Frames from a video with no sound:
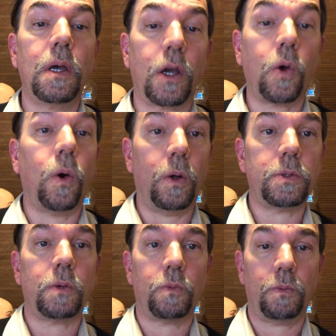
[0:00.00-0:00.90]
called
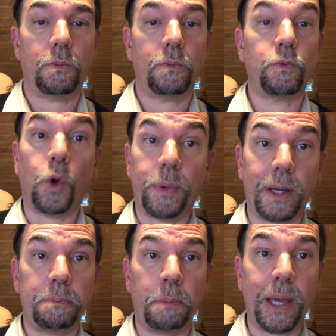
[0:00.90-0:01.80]

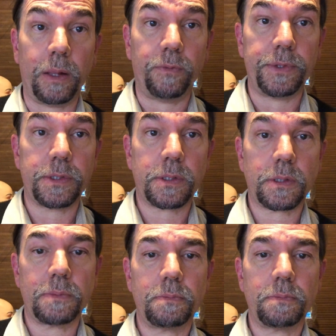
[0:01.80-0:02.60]
Robot Melvis.